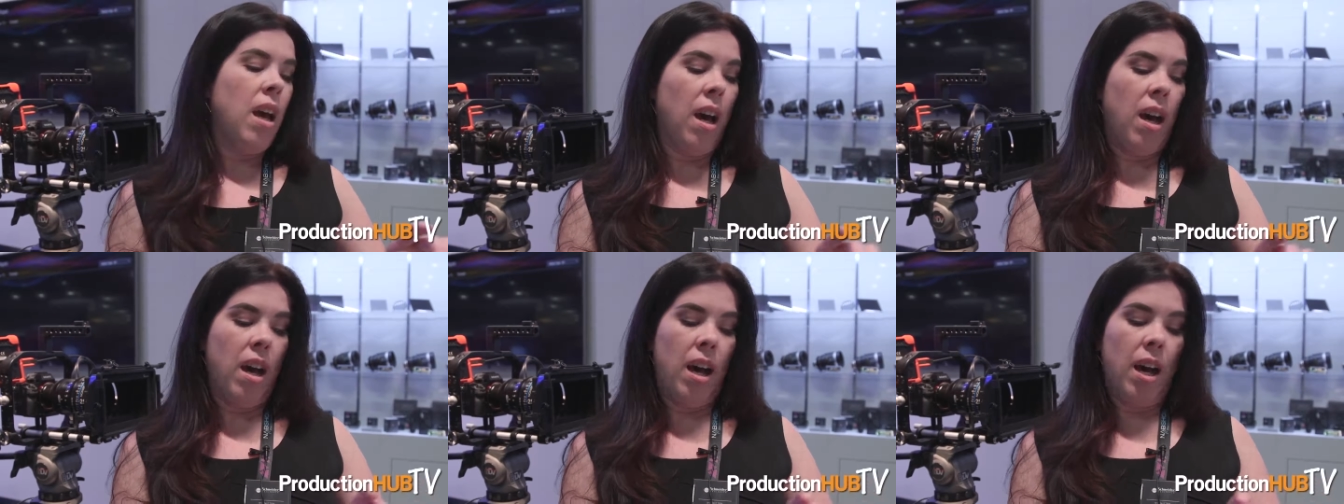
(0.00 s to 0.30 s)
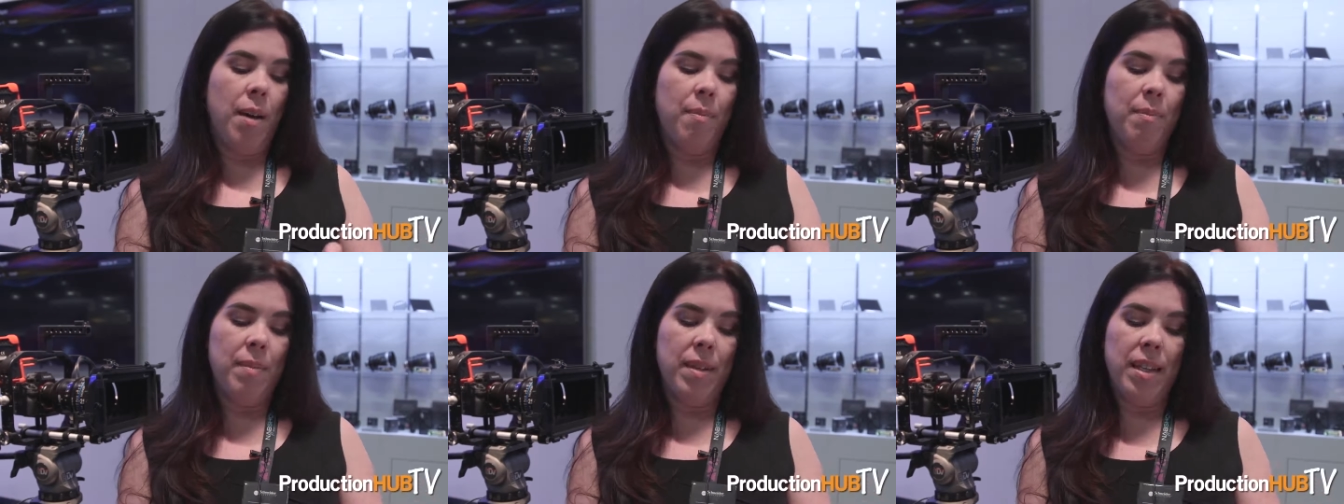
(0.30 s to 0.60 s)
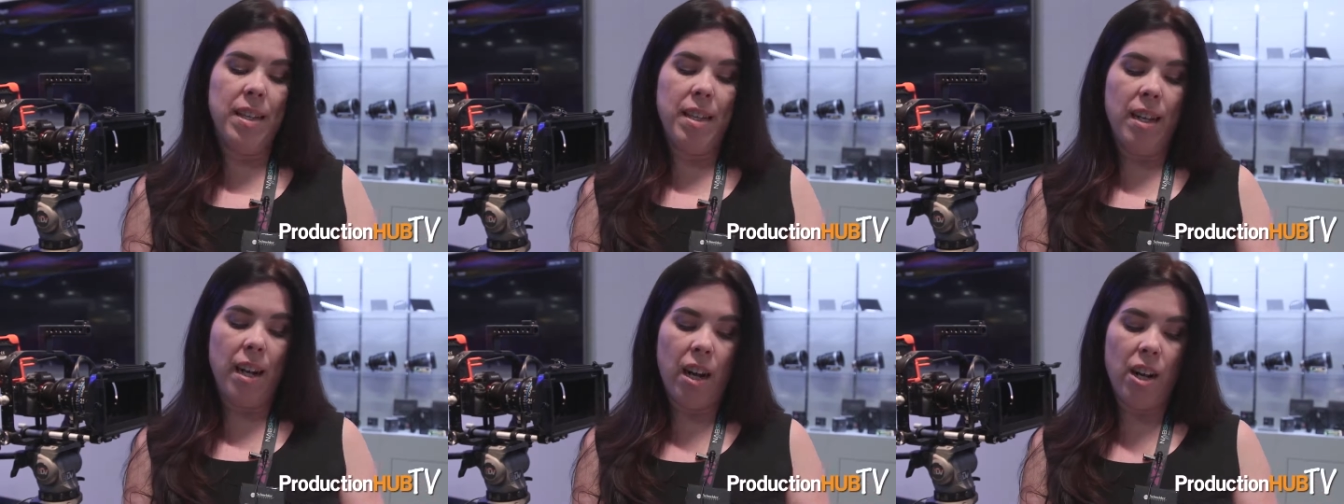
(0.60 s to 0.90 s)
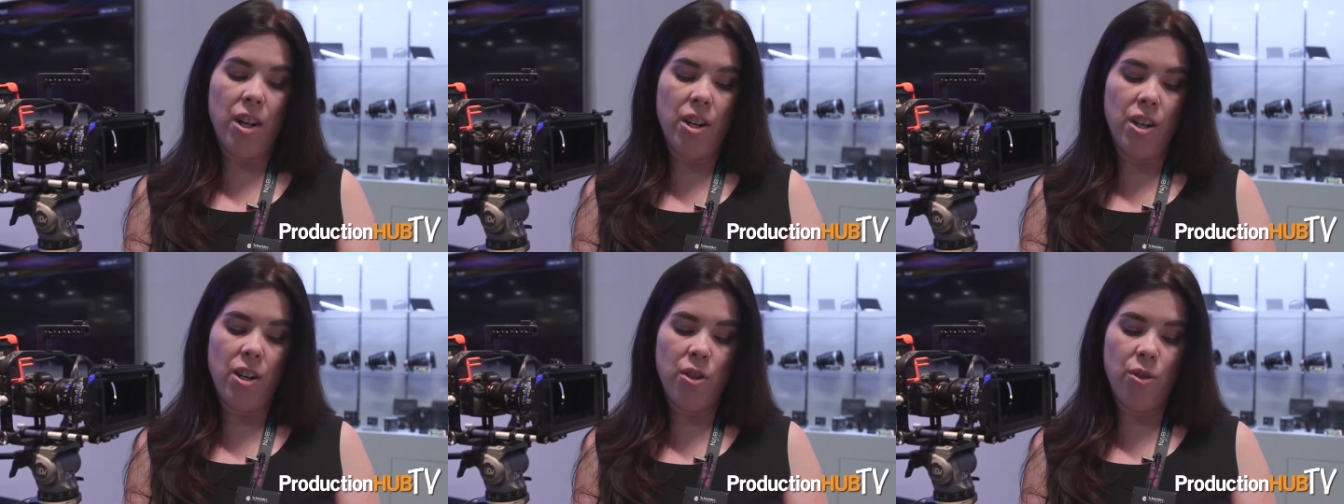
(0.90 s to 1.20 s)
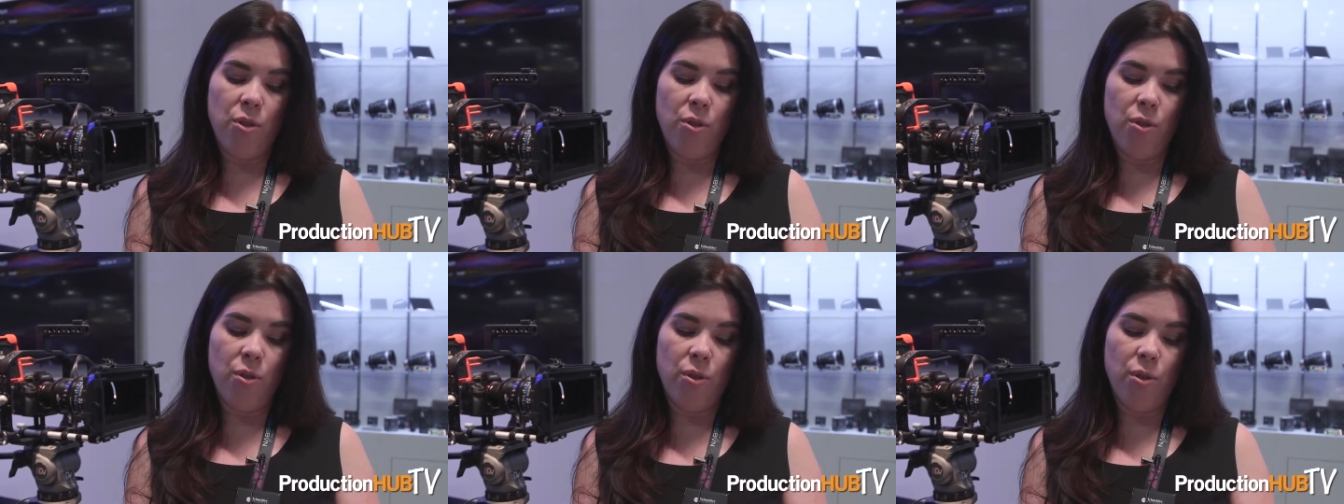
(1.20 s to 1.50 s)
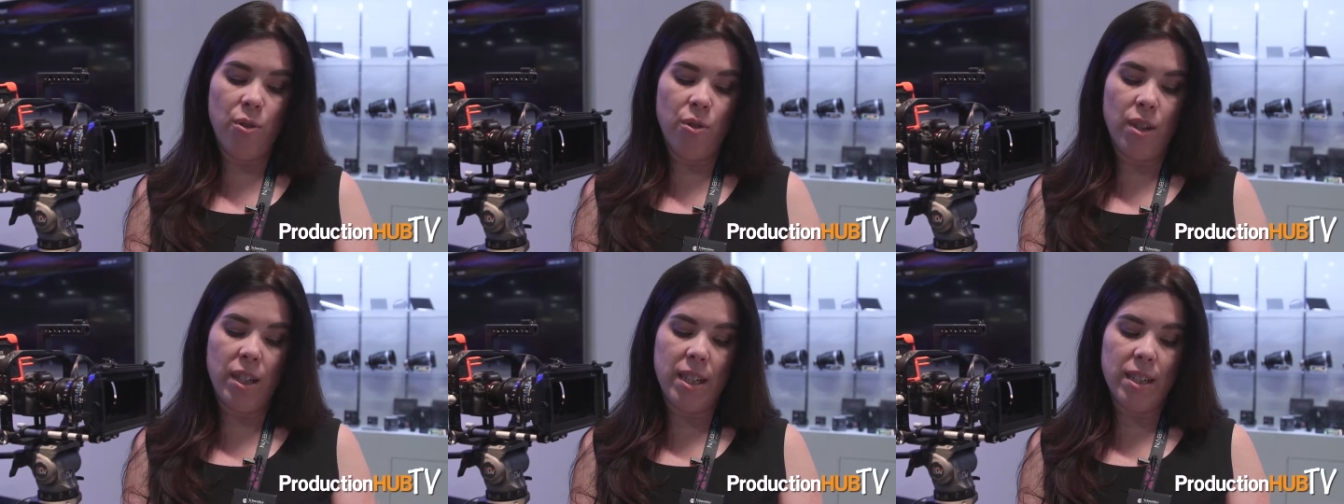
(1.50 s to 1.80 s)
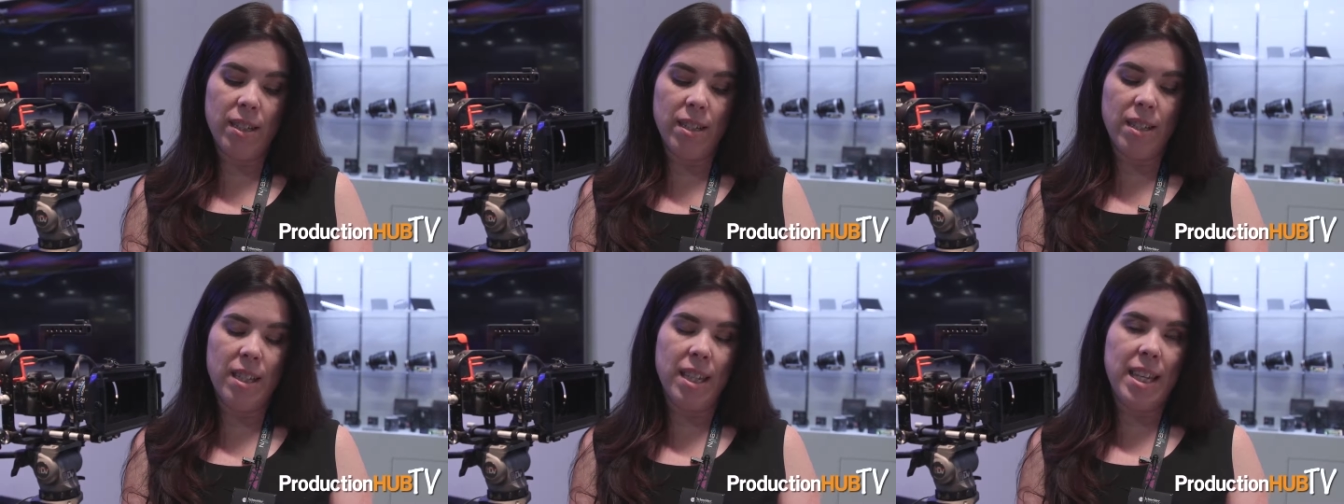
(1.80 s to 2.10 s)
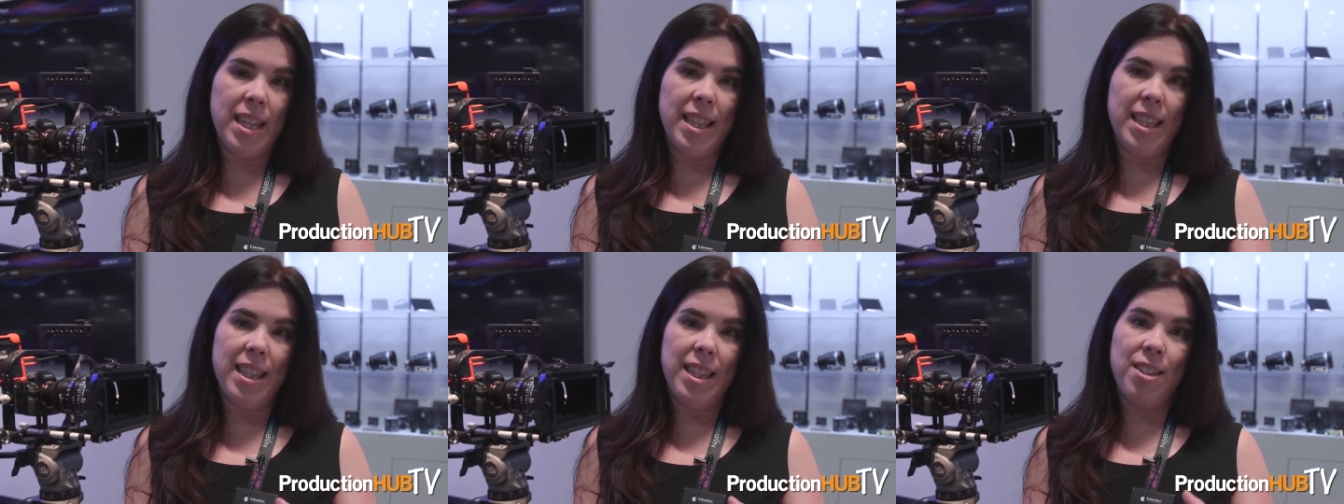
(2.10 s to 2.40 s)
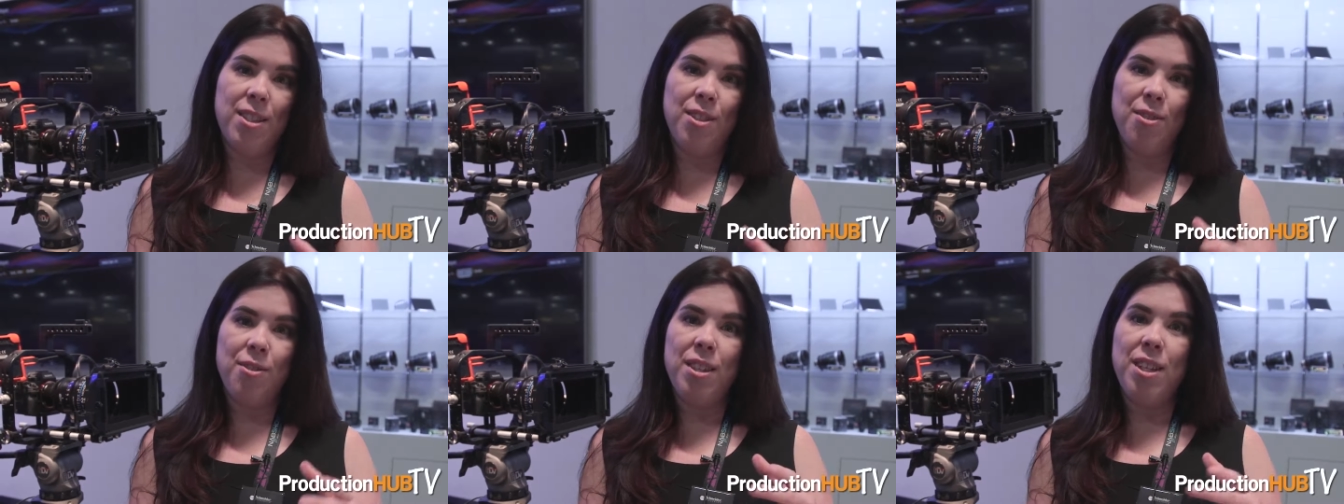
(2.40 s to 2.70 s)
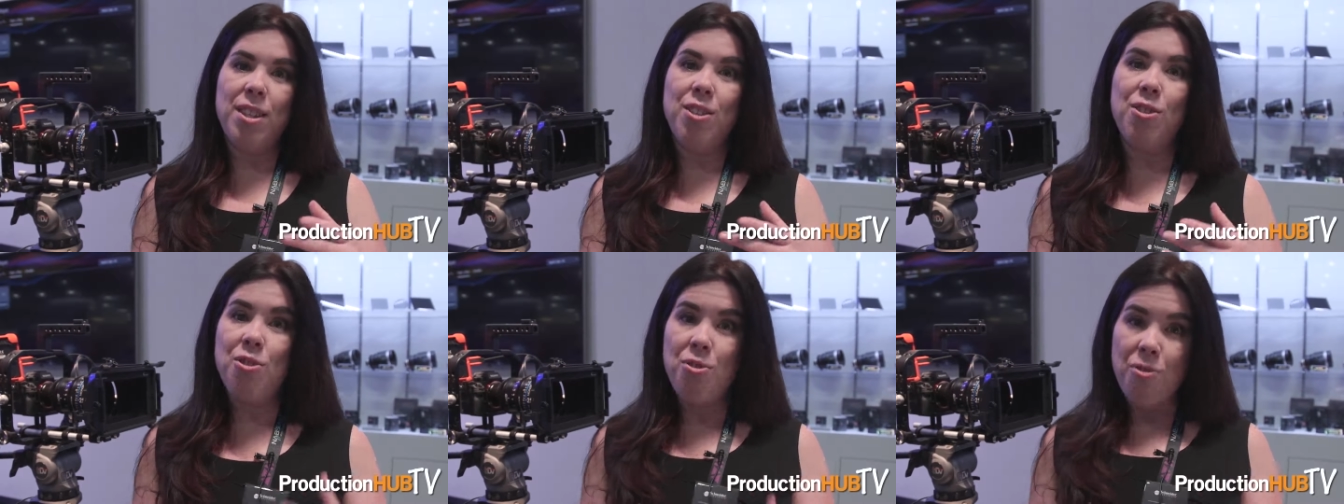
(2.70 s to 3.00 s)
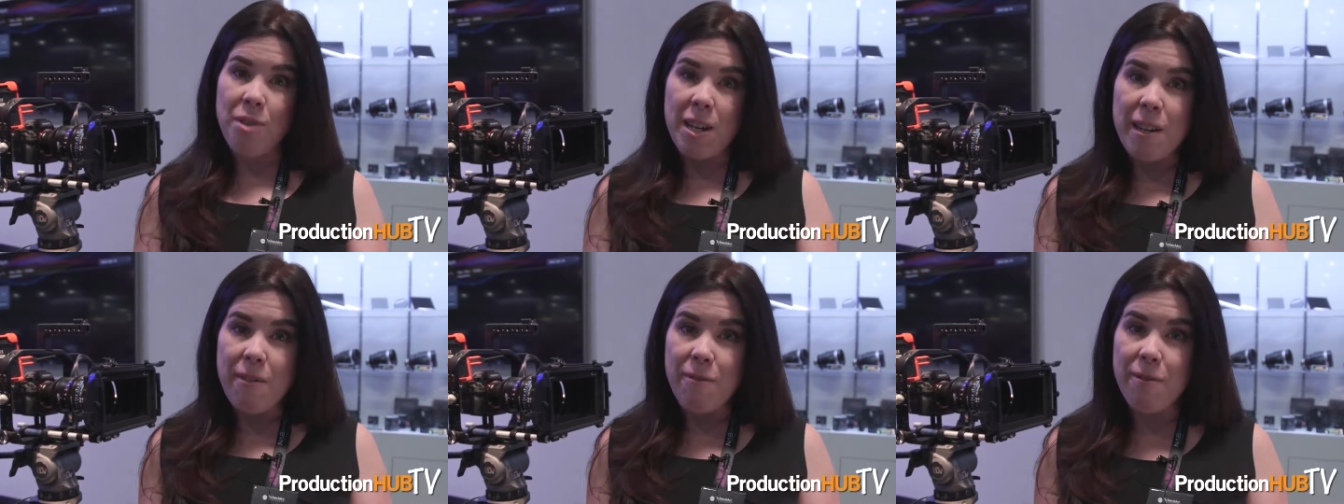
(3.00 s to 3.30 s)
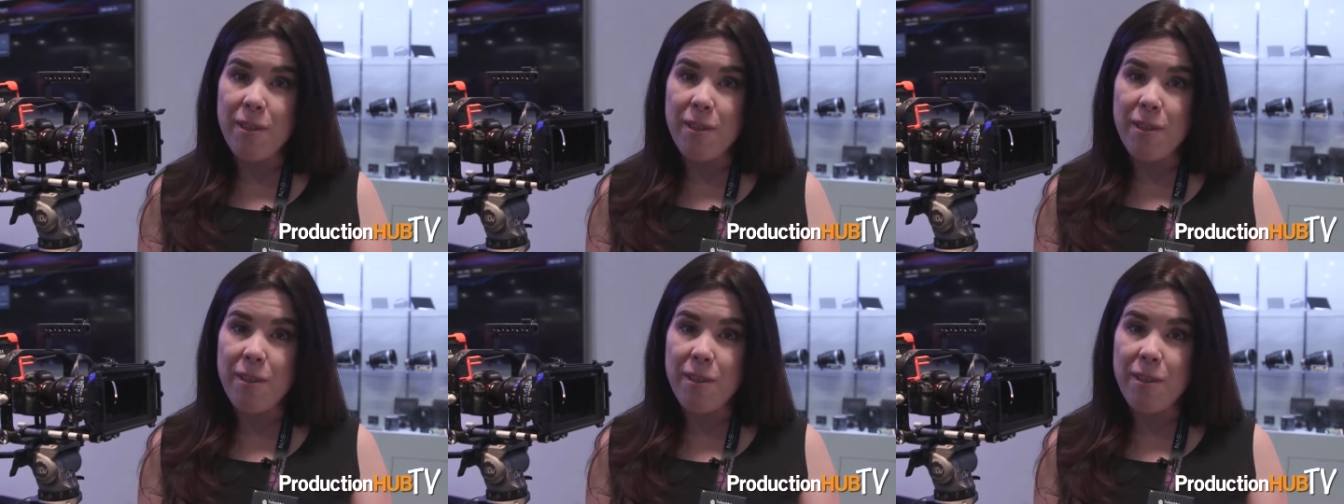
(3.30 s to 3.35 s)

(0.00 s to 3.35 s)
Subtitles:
our newest into the streak